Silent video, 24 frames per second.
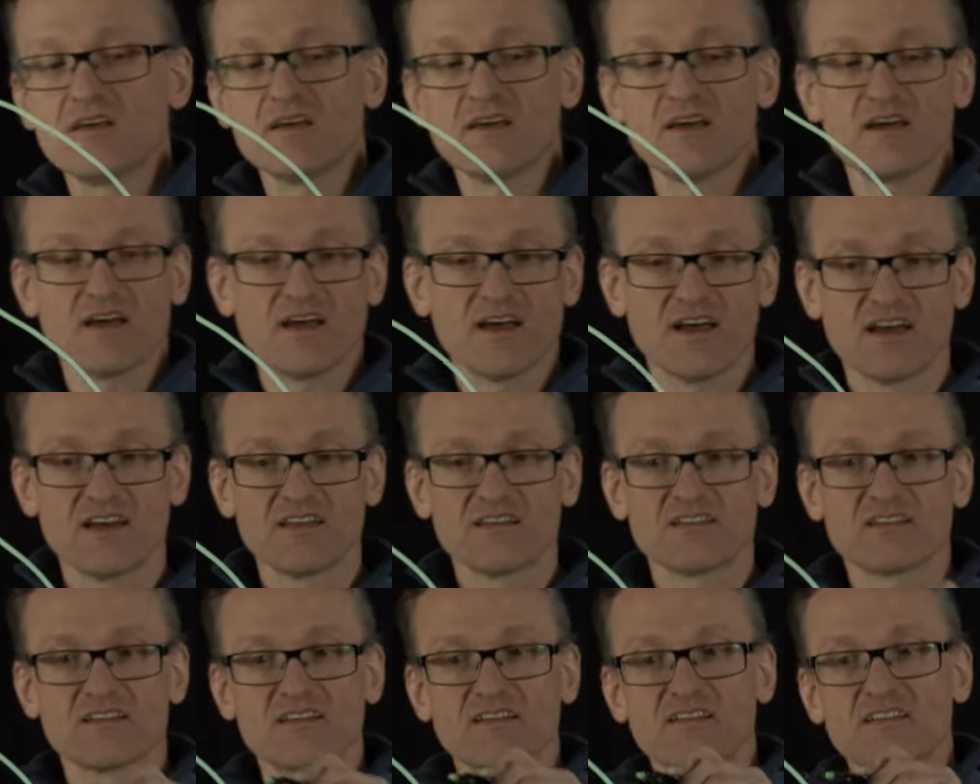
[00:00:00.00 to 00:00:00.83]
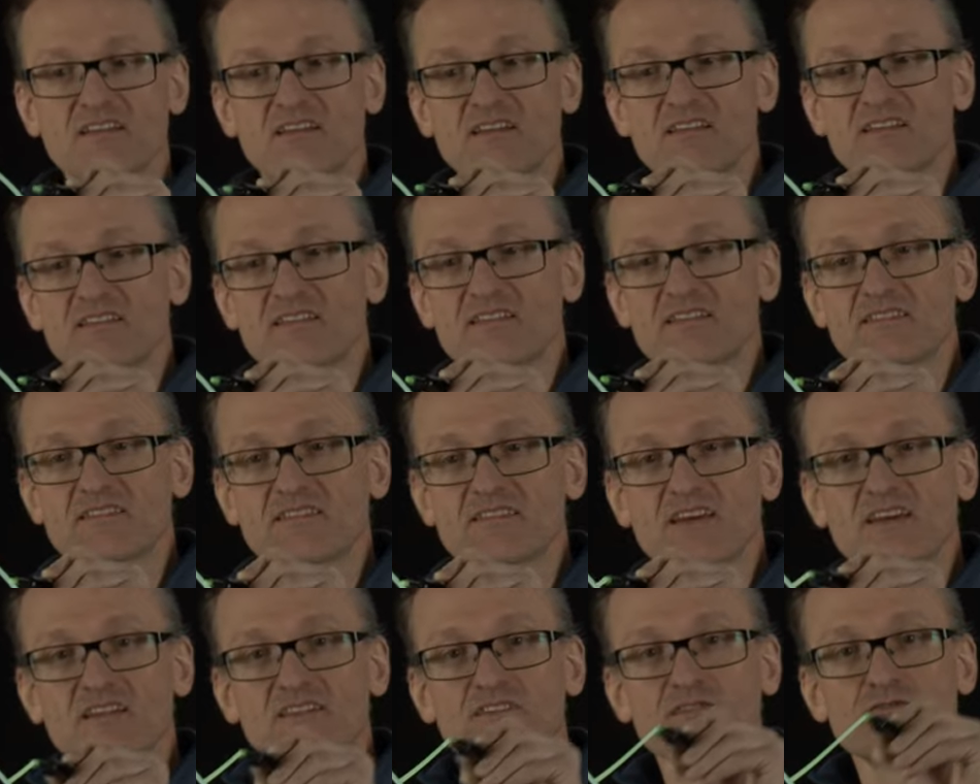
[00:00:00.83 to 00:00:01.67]
And
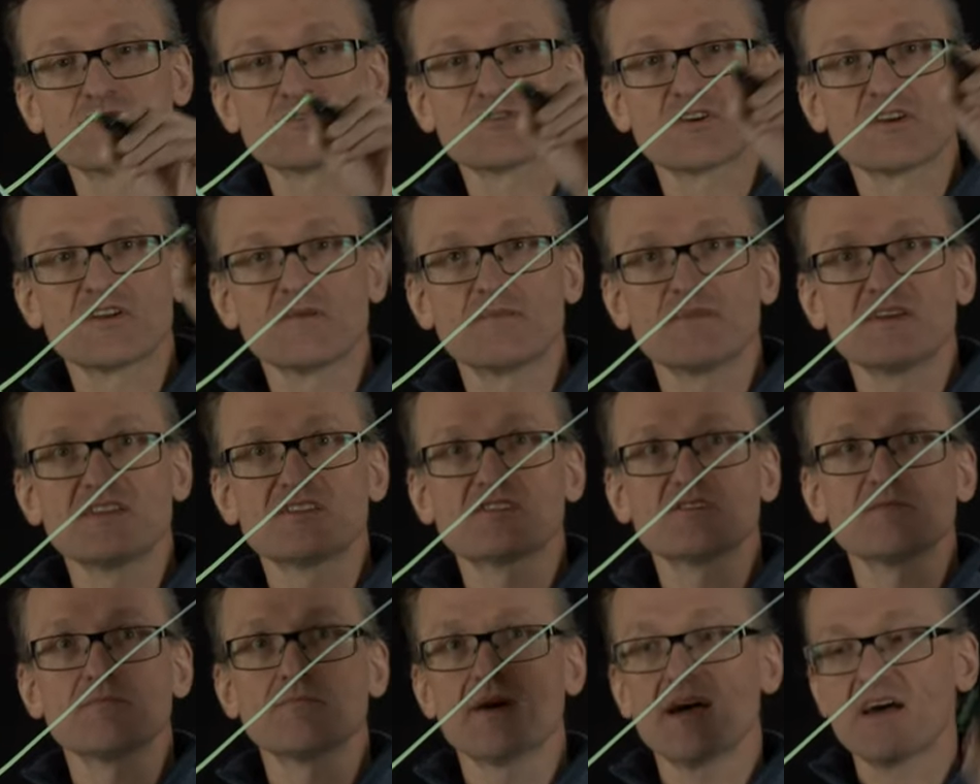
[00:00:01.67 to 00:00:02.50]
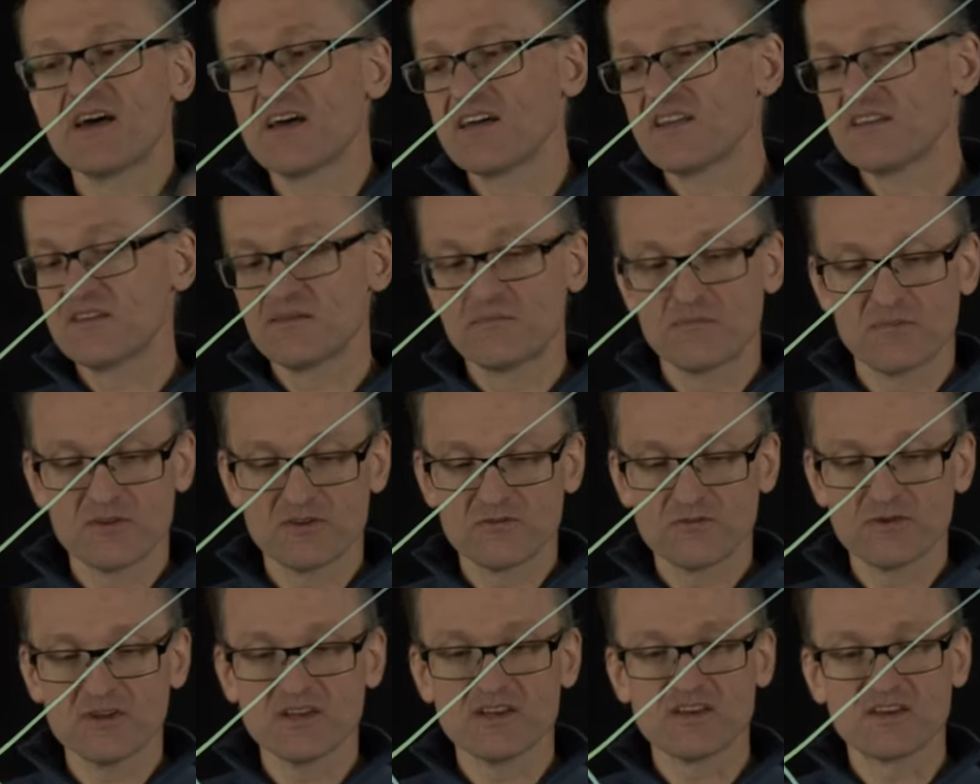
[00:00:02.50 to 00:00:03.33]
then there's going to be some band
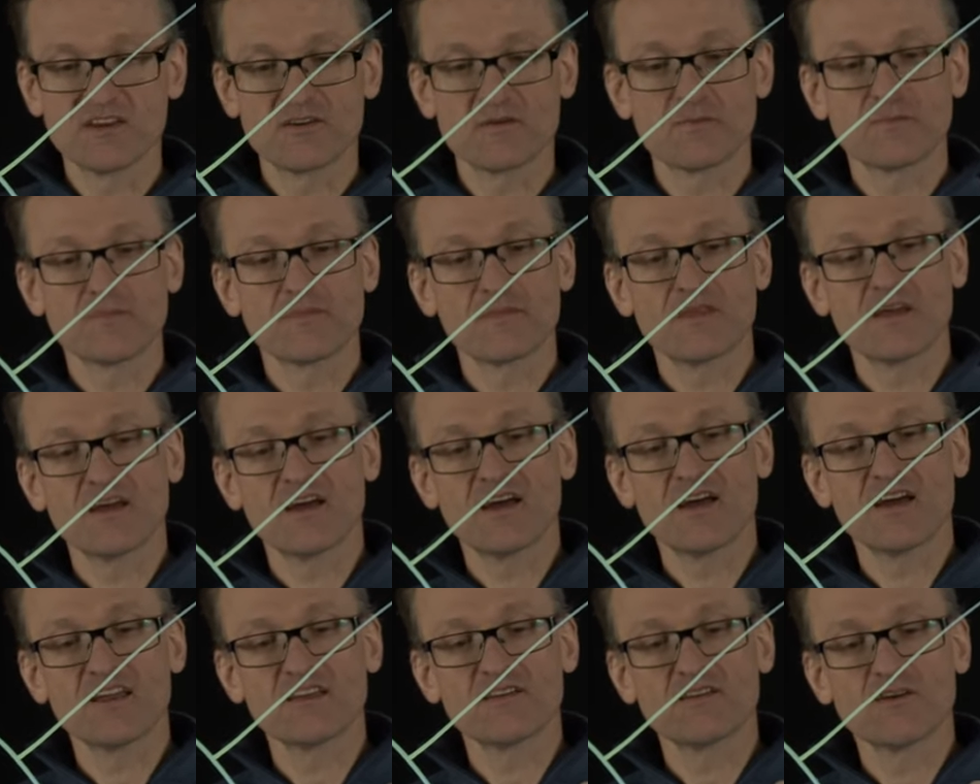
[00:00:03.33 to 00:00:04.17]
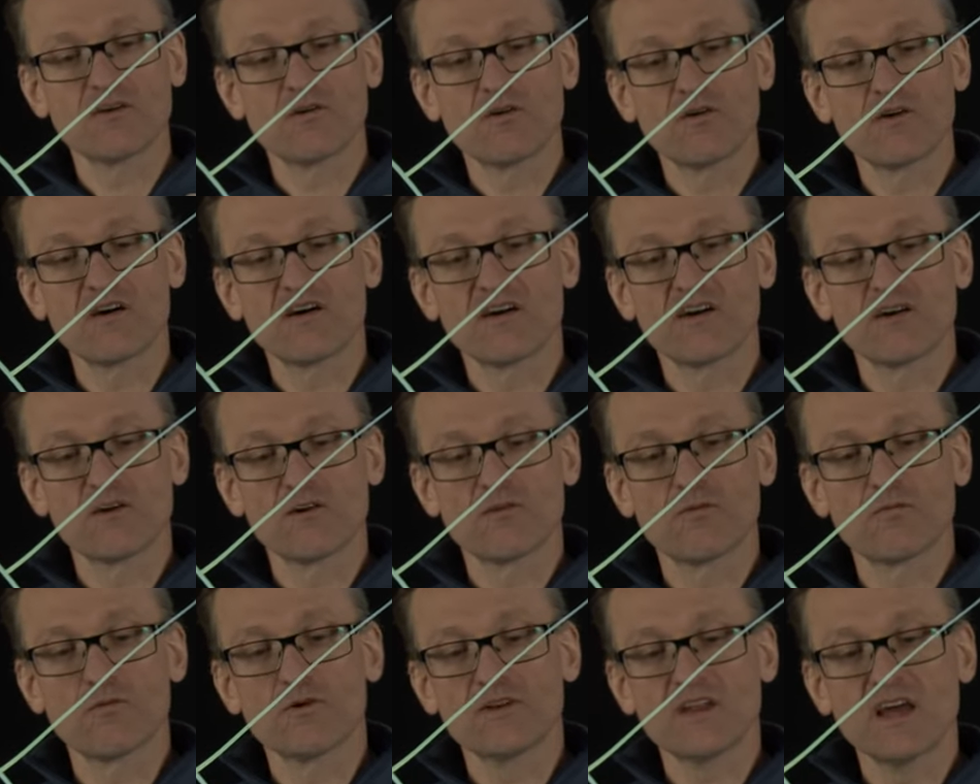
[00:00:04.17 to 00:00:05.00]
between here. And
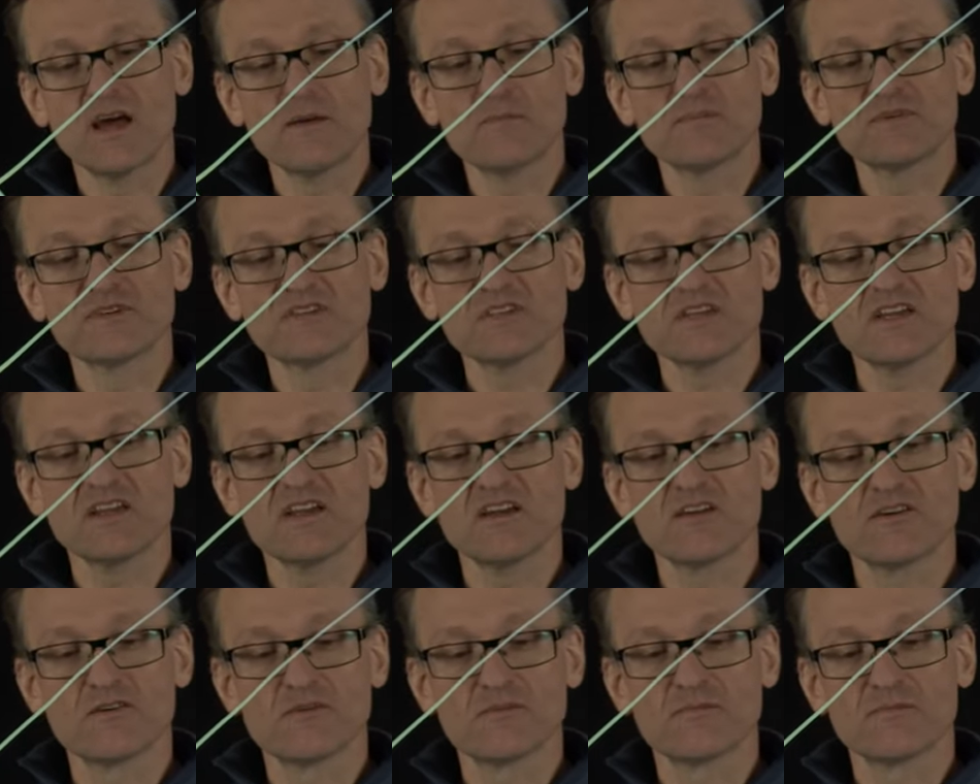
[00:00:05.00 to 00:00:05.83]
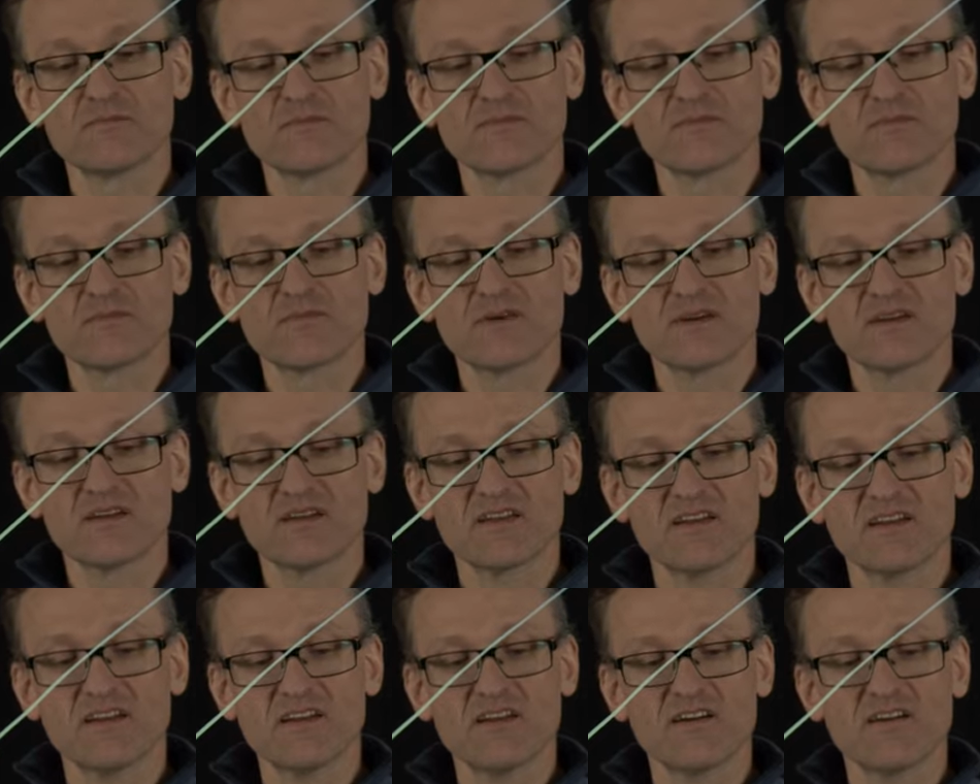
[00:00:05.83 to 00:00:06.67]
what happens here?
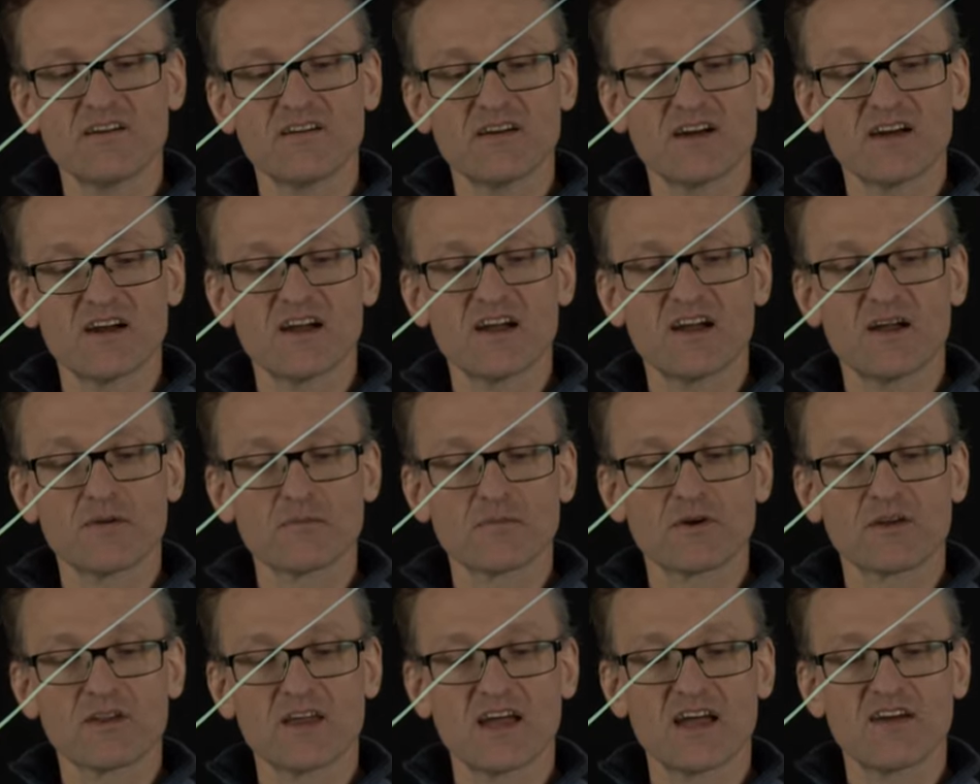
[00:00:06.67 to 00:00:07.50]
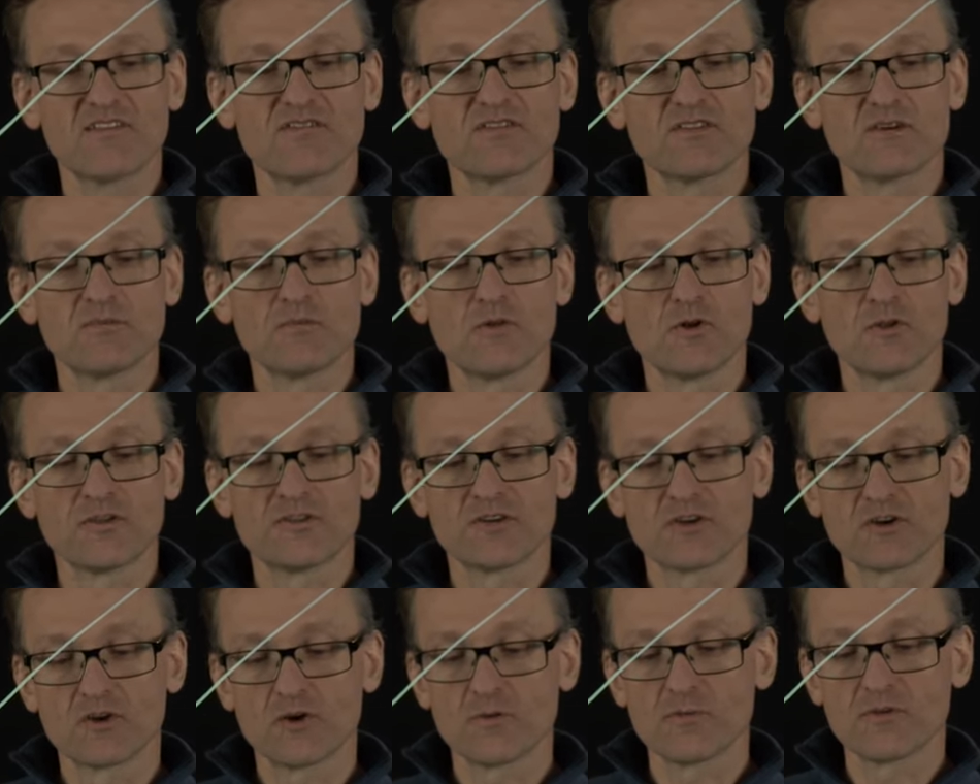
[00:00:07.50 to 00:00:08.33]
Here, I'm going to have the
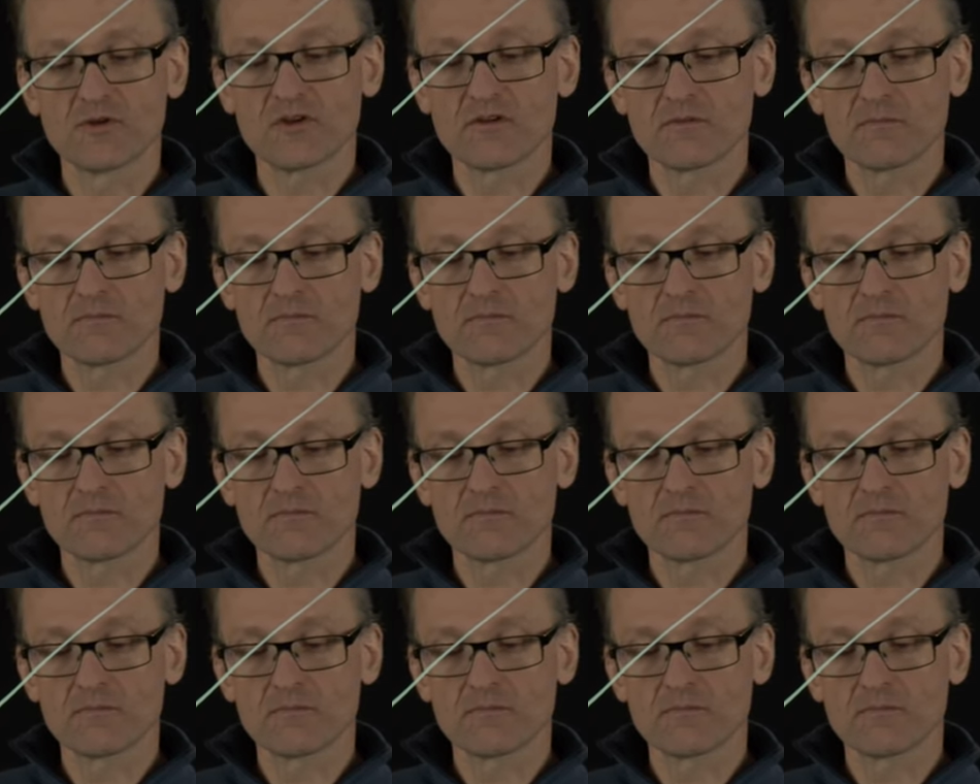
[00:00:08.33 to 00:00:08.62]
molten globule.